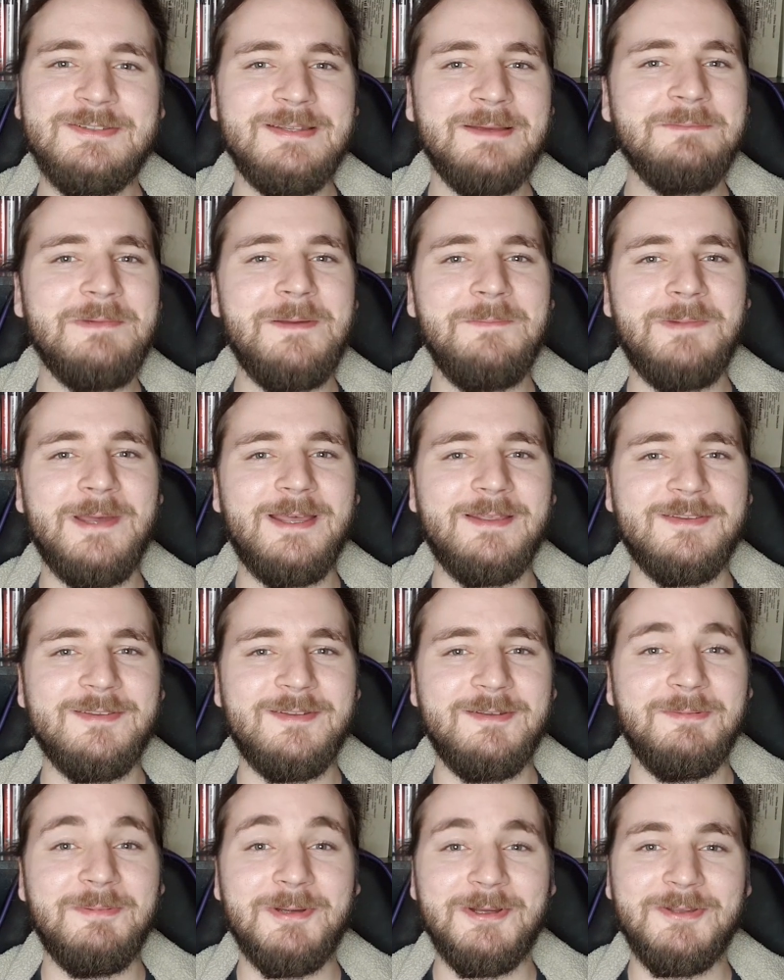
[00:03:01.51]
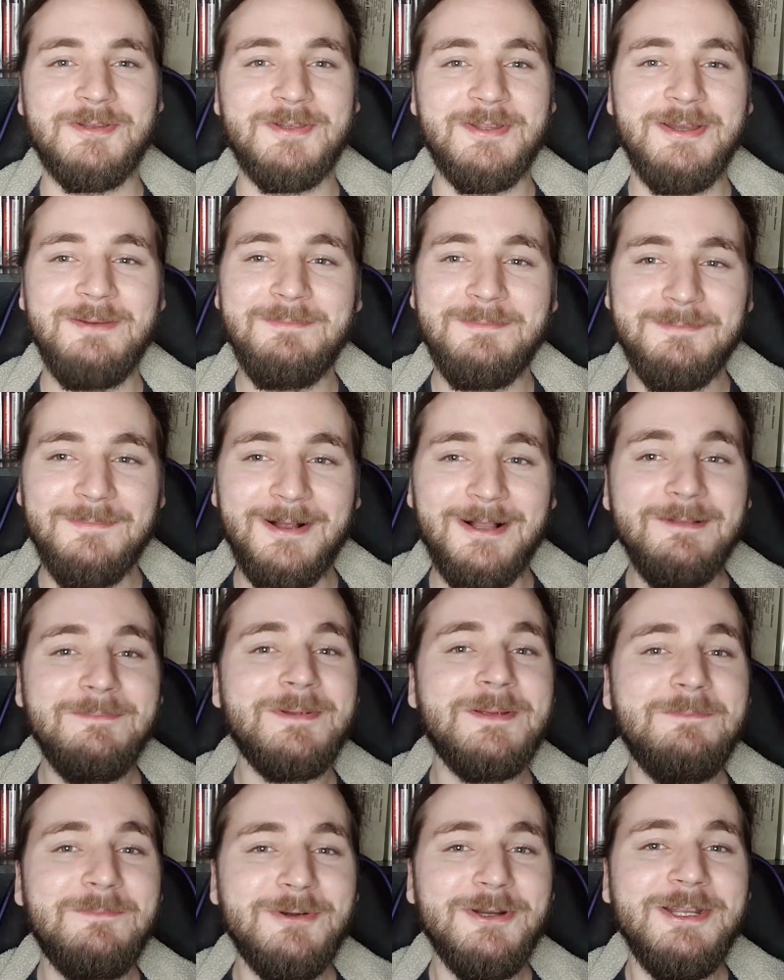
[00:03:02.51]
some capacity, because I'll
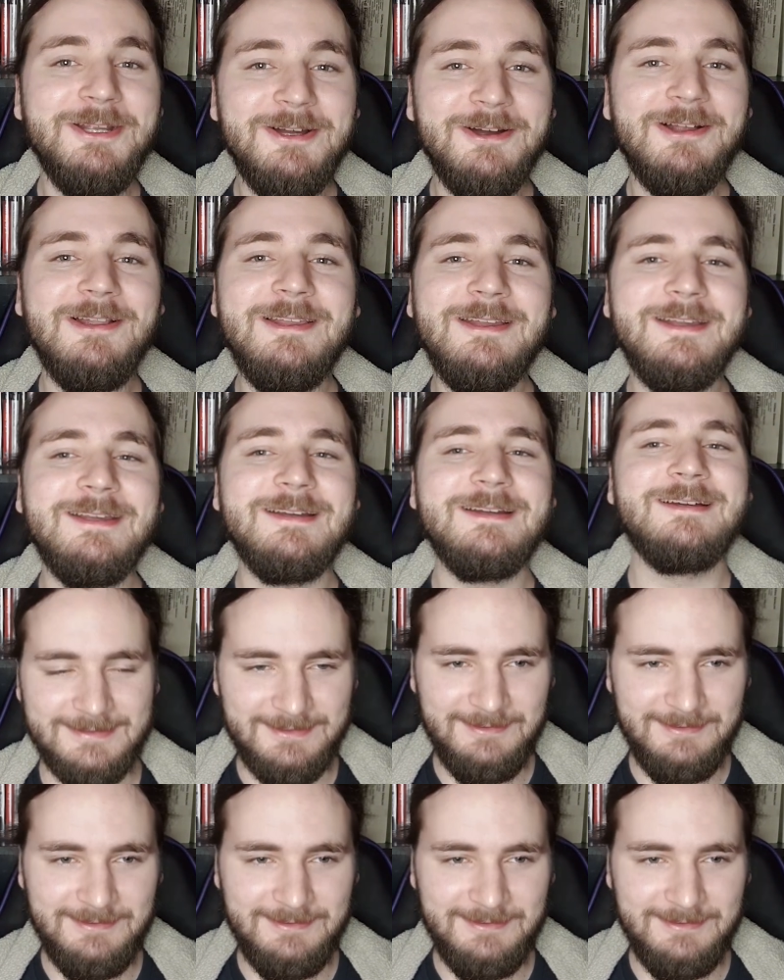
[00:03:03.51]
be pretty early.